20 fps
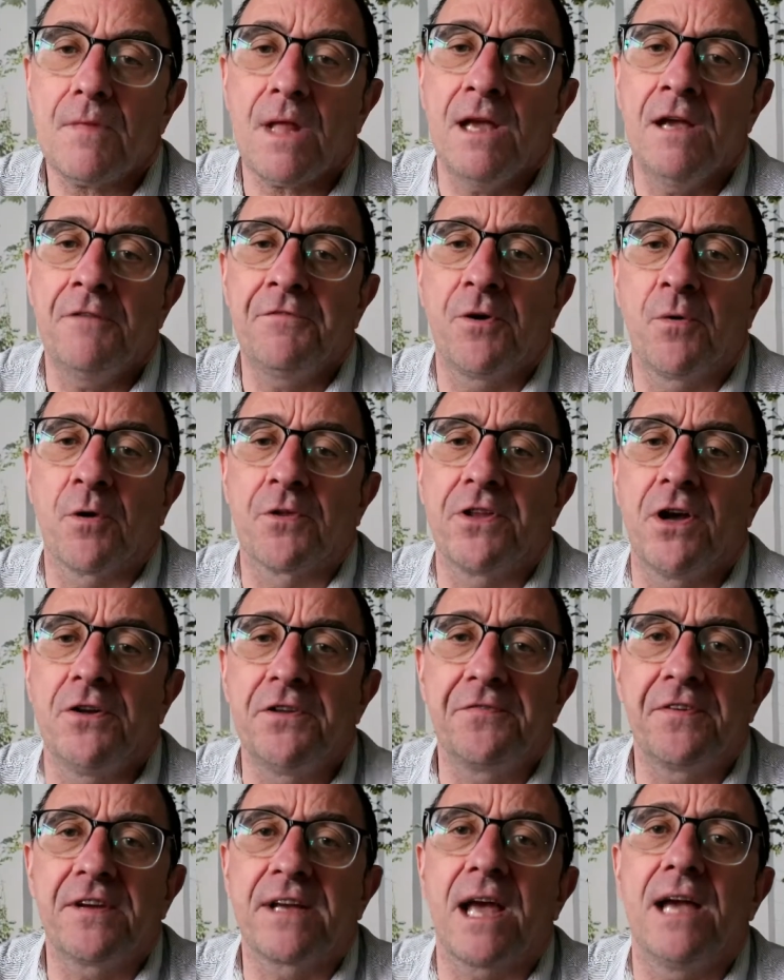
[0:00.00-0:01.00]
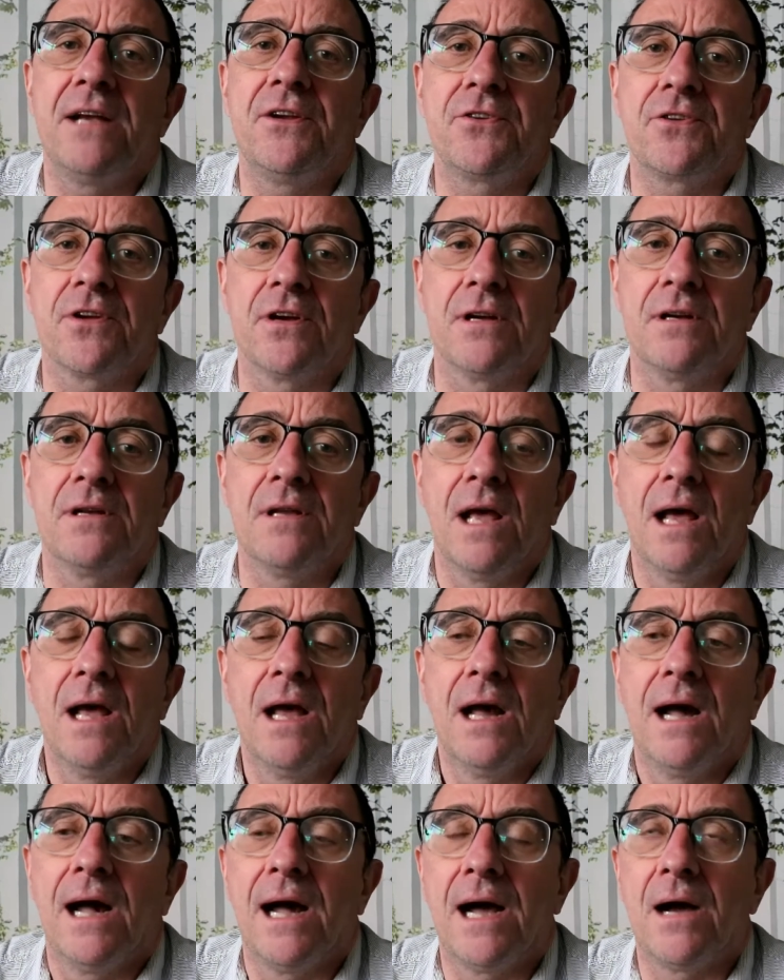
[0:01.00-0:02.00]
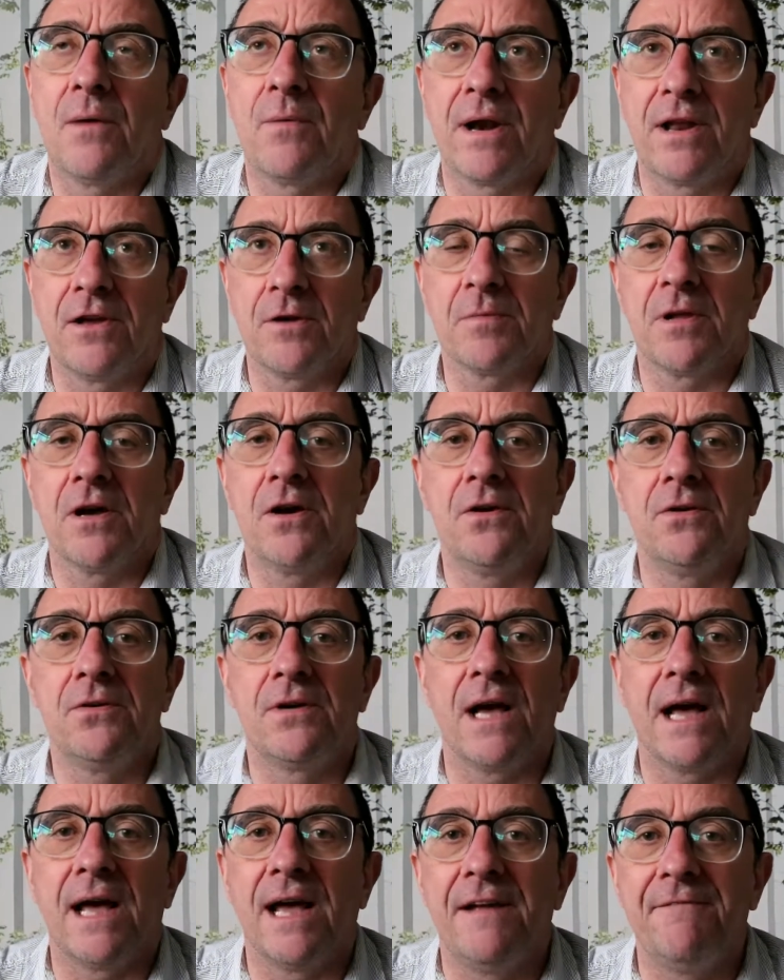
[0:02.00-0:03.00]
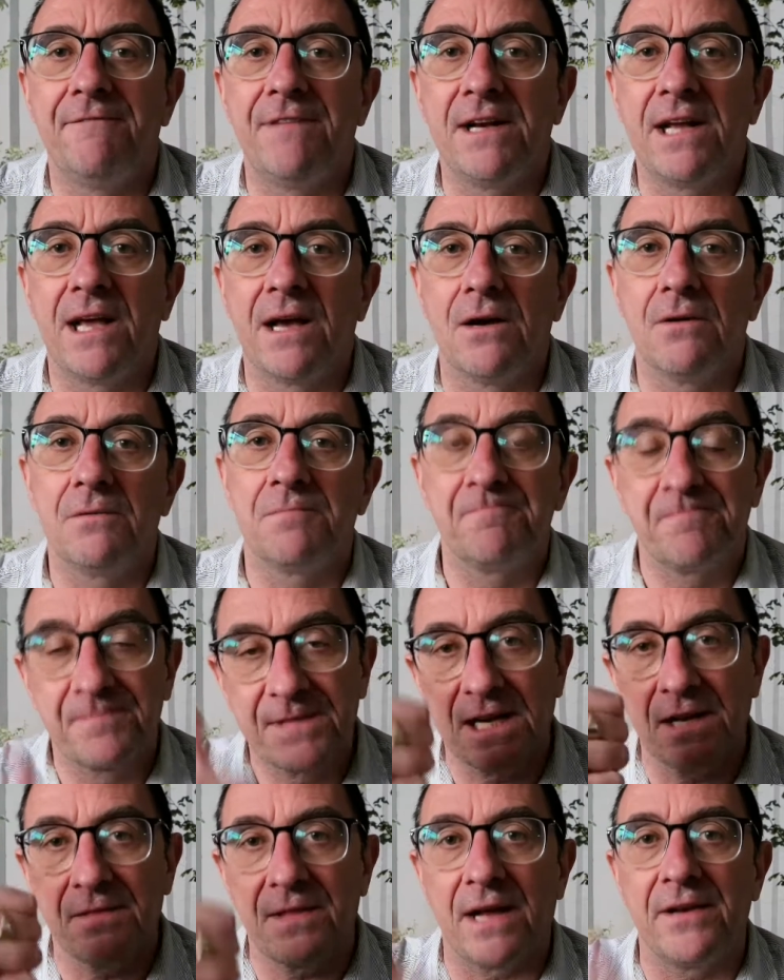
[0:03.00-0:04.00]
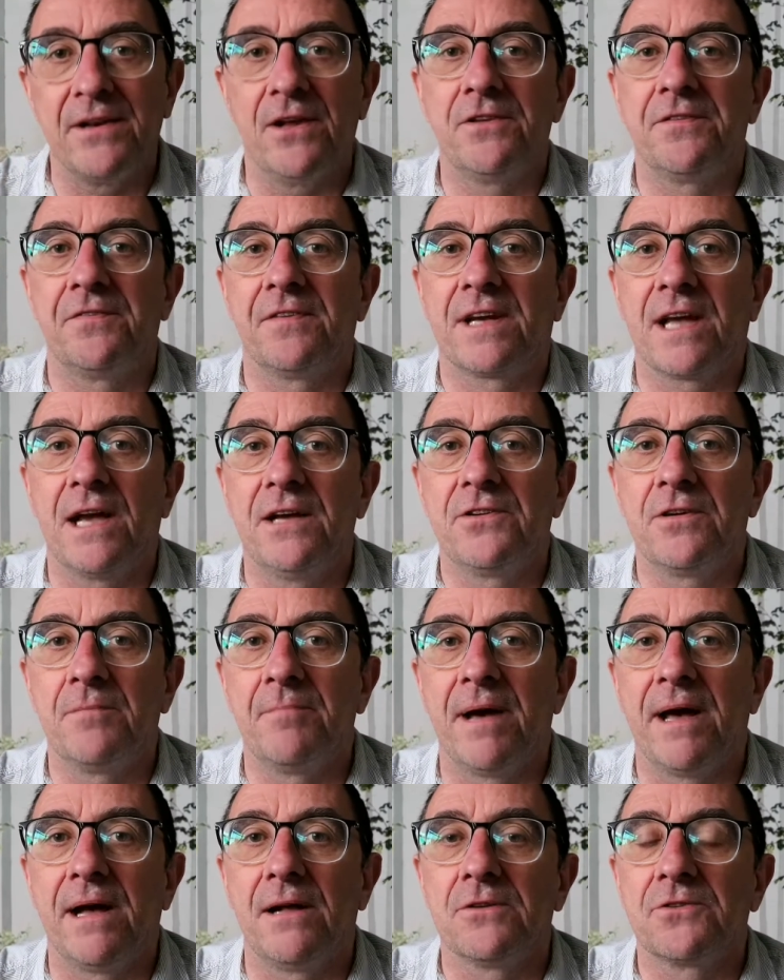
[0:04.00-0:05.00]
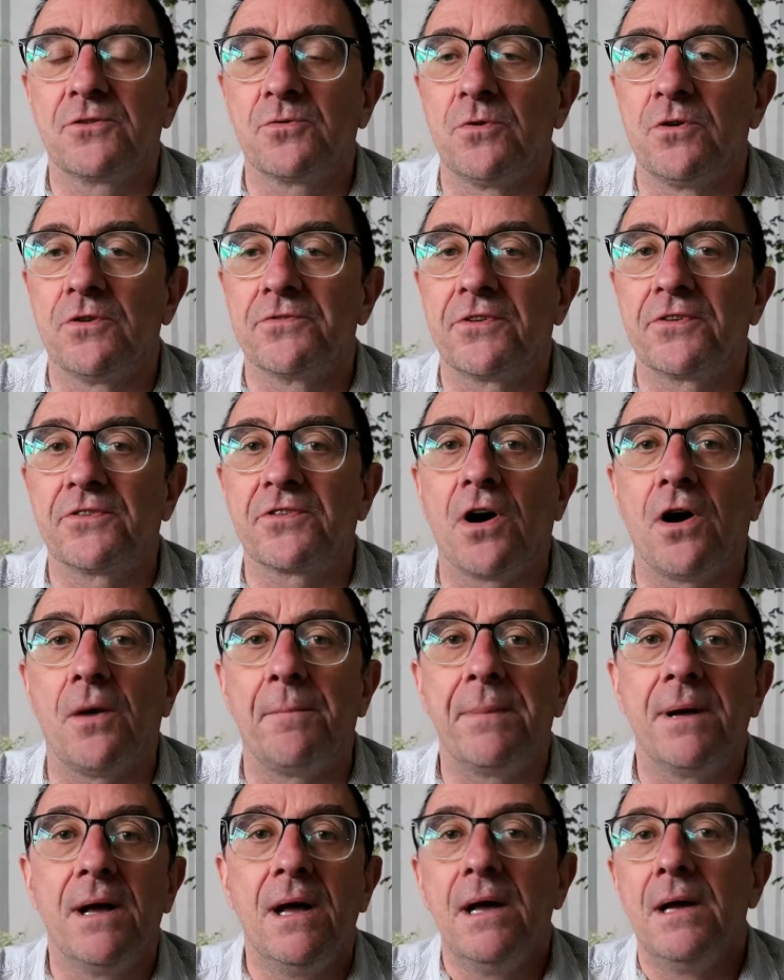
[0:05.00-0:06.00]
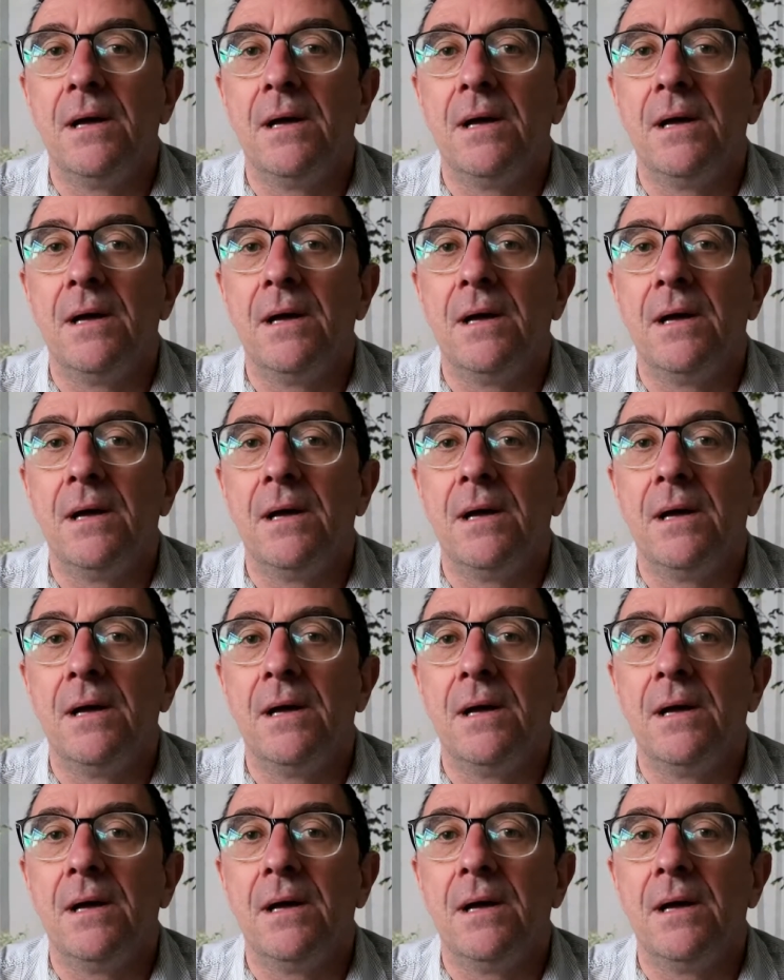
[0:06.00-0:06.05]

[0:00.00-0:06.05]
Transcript: If you want notification when I upload a video, click that notification bell towards the top.